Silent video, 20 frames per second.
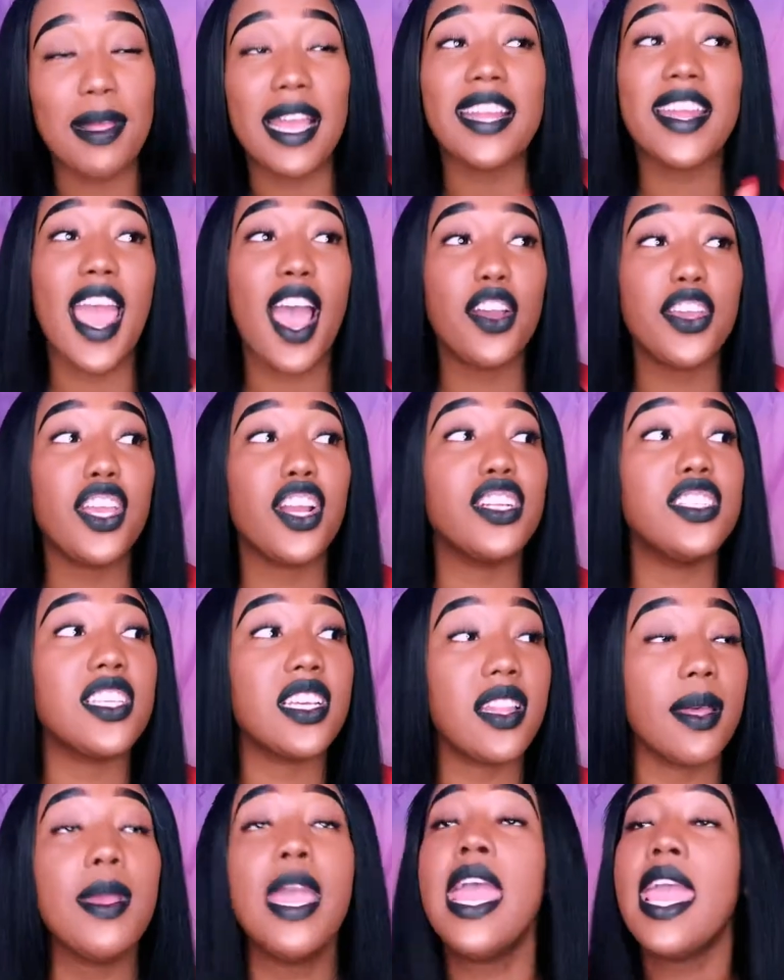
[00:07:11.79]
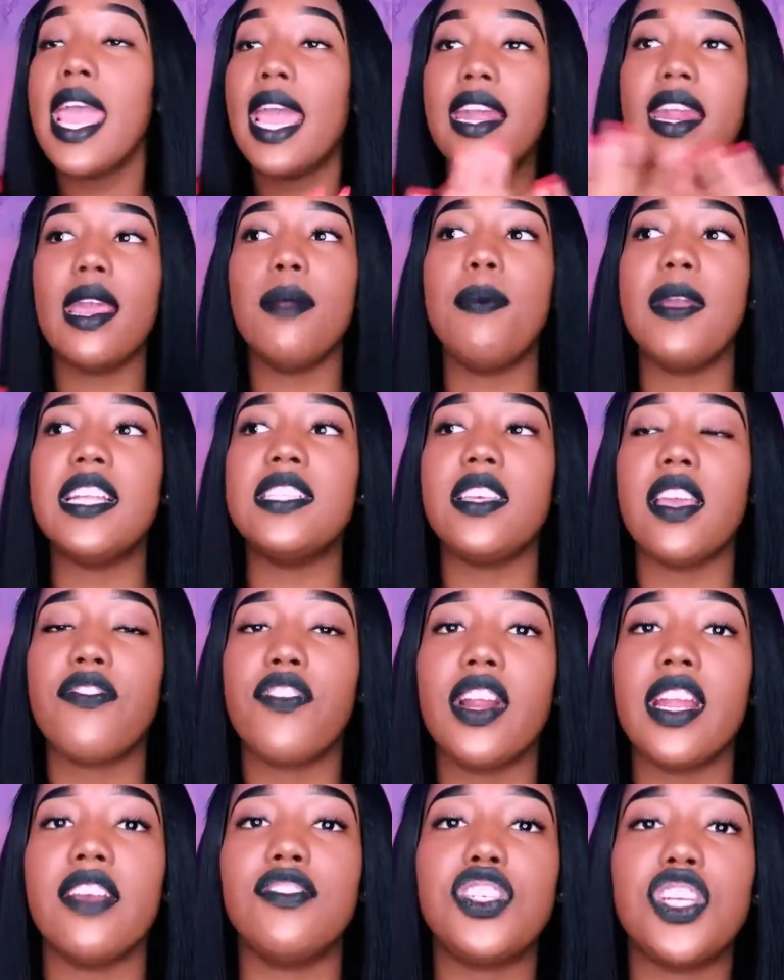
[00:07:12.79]
Like now you're and it'd be
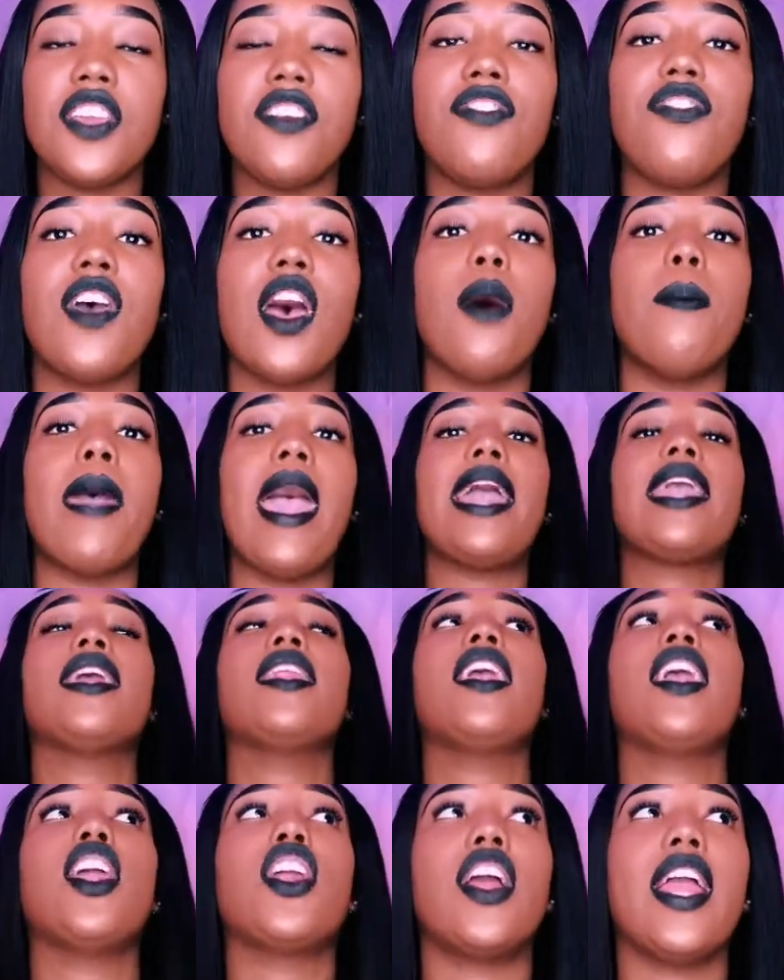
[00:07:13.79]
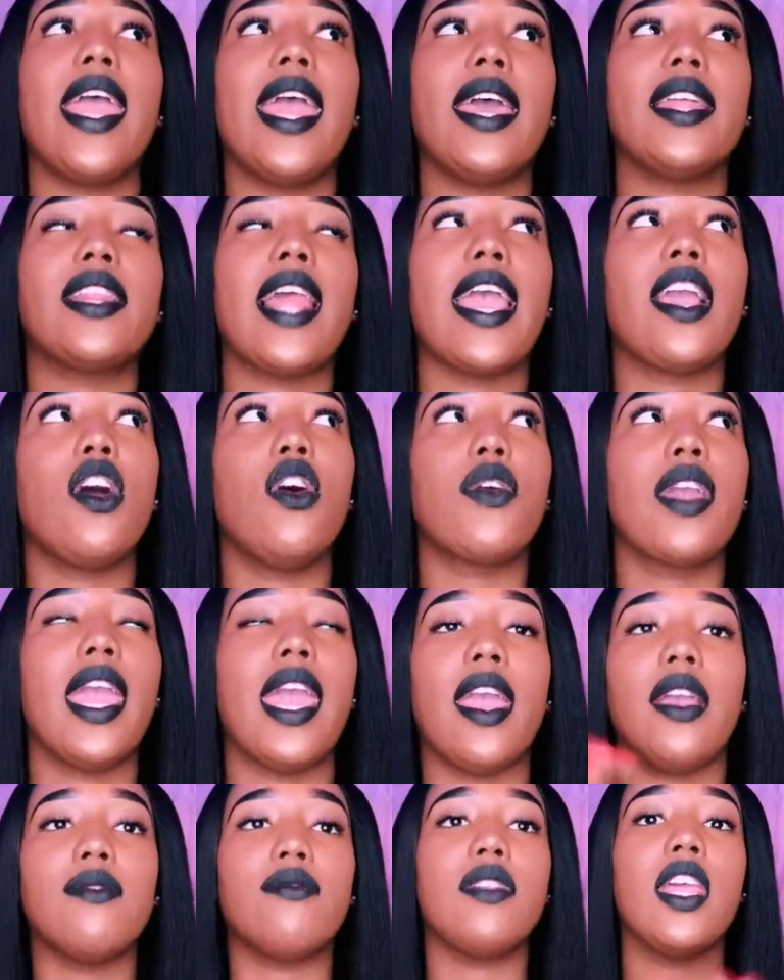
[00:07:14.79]
different if she fell back and hit her head, like
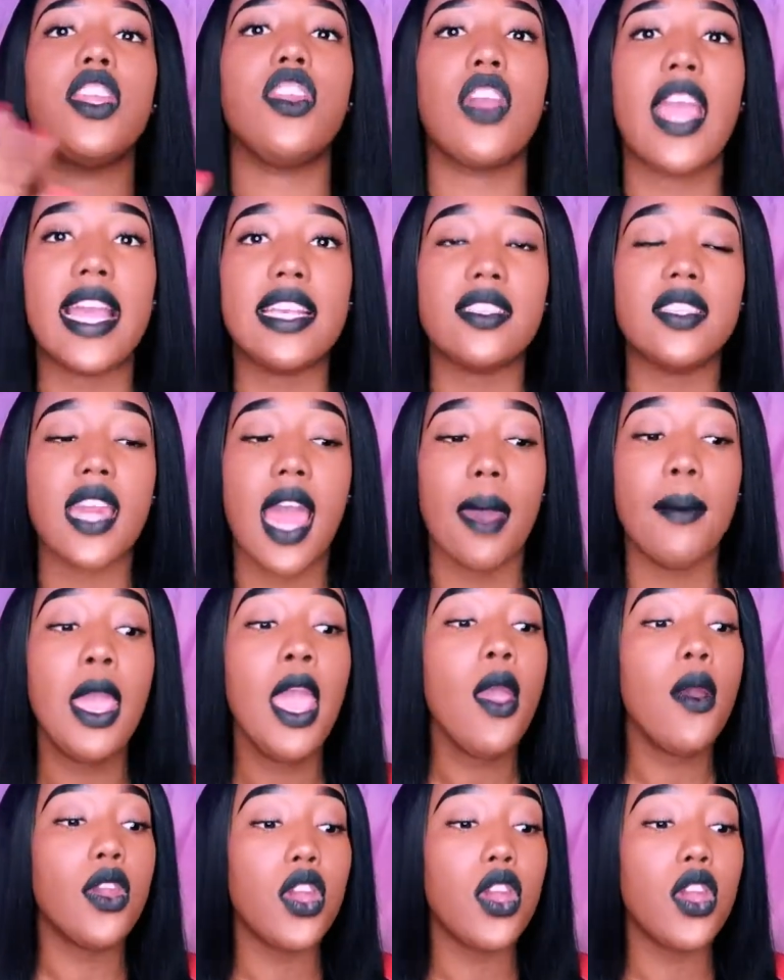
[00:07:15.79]
okay, then you guys stop.